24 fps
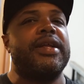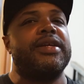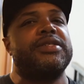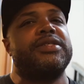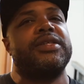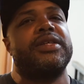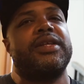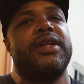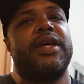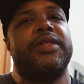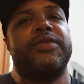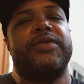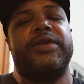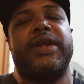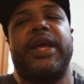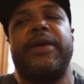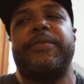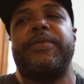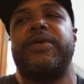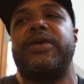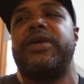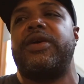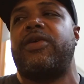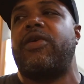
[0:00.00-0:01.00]
It's another
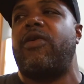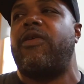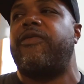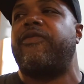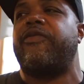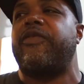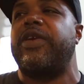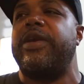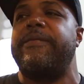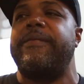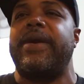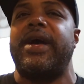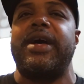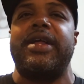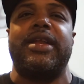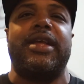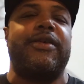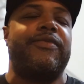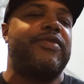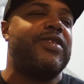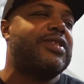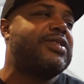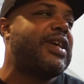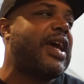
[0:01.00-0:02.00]
neighborhood called Fremont.
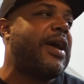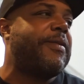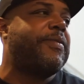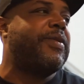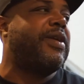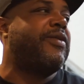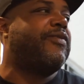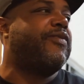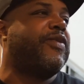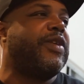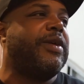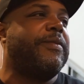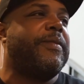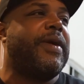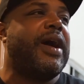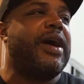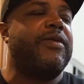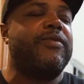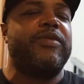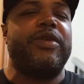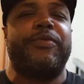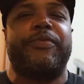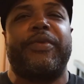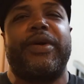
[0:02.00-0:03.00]
If this happened in
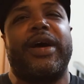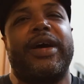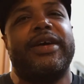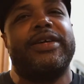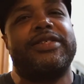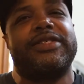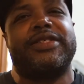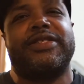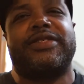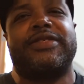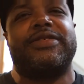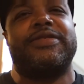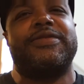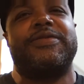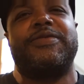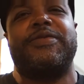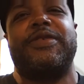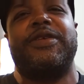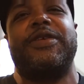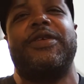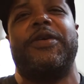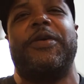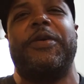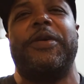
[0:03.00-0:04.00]
Fremont, we'd probably just,
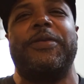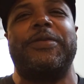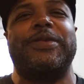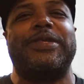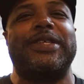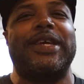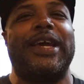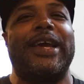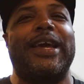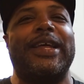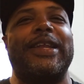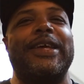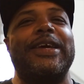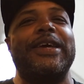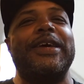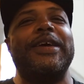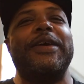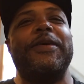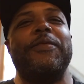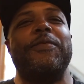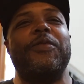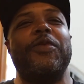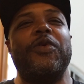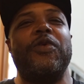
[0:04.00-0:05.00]

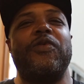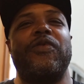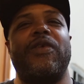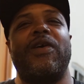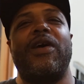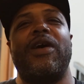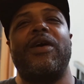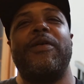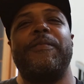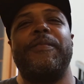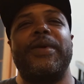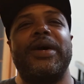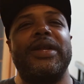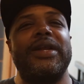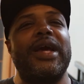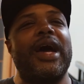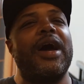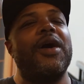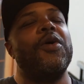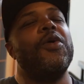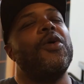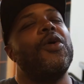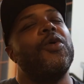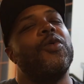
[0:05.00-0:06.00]
move on. But
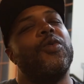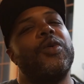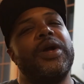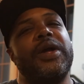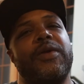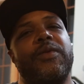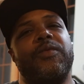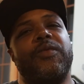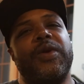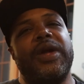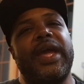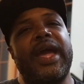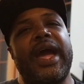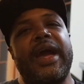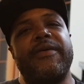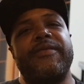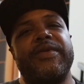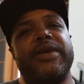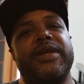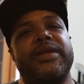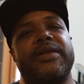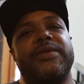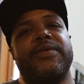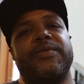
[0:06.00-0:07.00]
now we
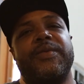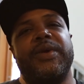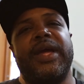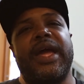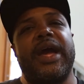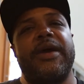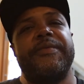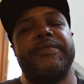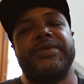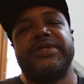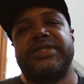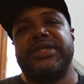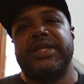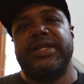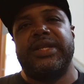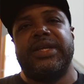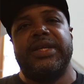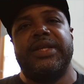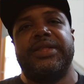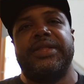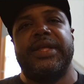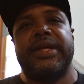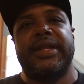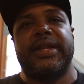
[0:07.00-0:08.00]
haven't seen
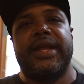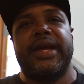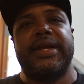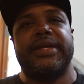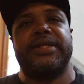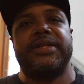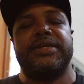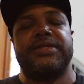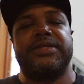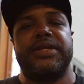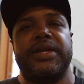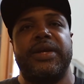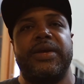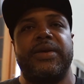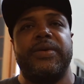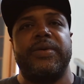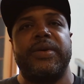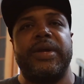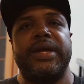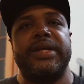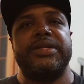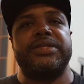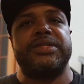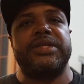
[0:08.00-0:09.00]
anything like this
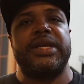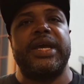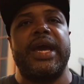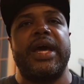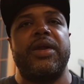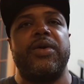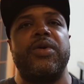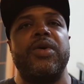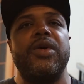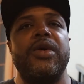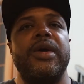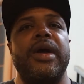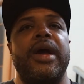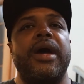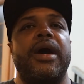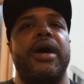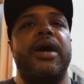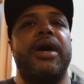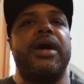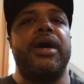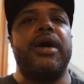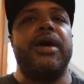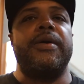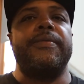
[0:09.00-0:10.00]
here in Seattle.
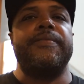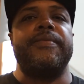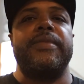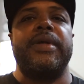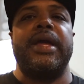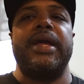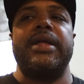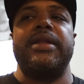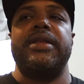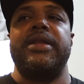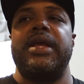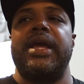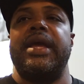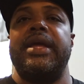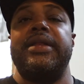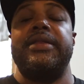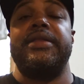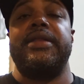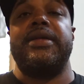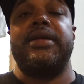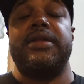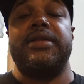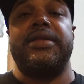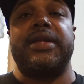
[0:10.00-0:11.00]

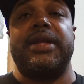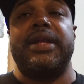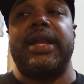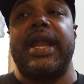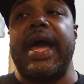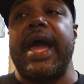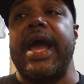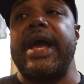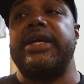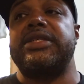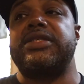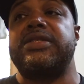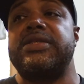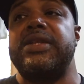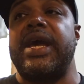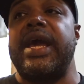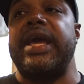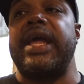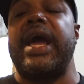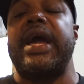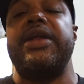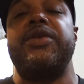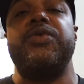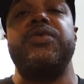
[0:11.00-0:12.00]
In the last
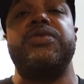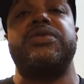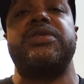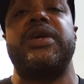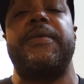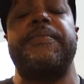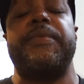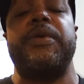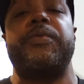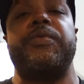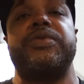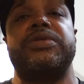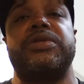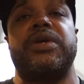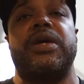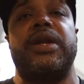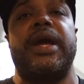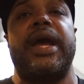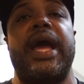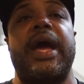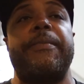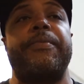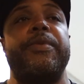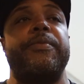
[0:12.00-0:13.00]
night, I knew something was going
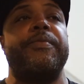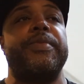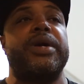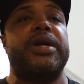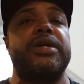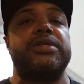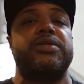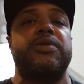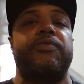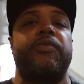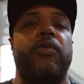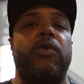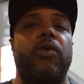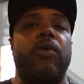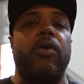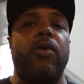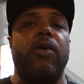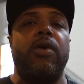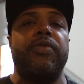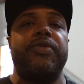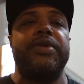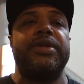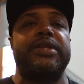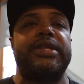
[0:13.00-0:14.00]
to happen because of
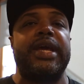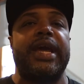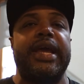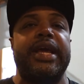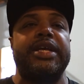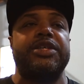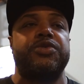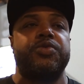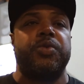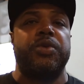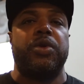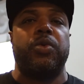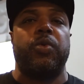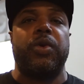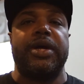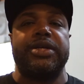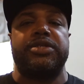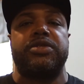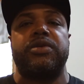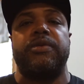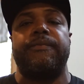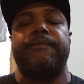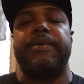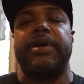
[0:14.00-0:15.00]
all the days when the
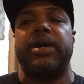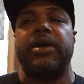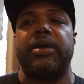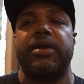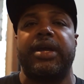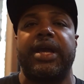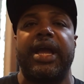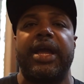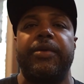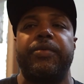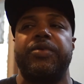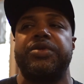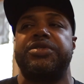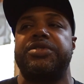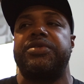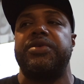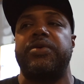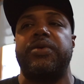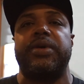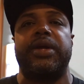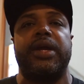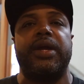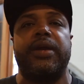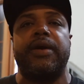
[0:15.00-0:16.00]
Western Barricade was
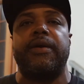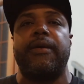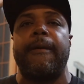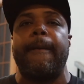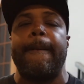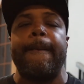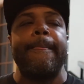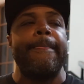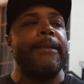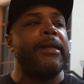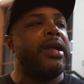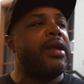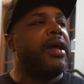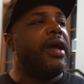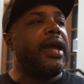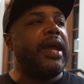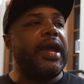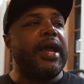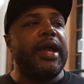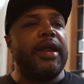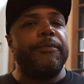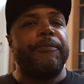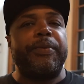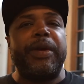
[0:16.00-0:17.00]
still here
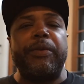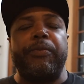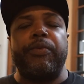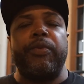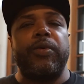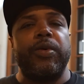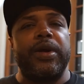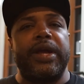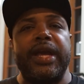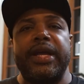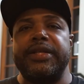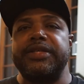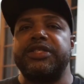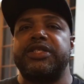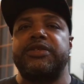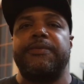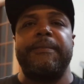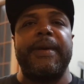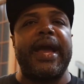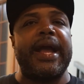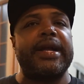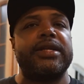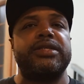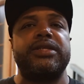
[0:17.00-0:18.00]
and people were getting
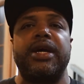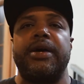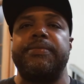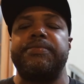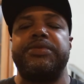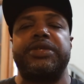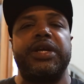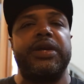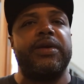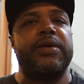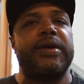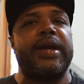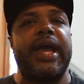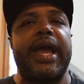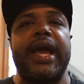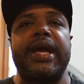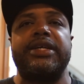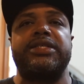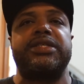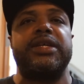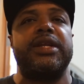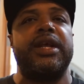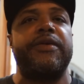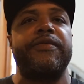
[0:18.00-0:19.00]
smacked up, tear
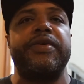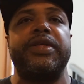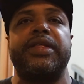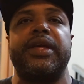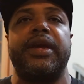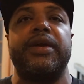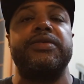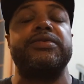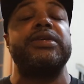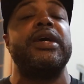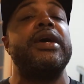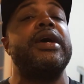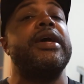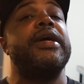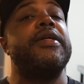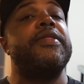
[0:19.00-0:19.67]
gassed and everything else.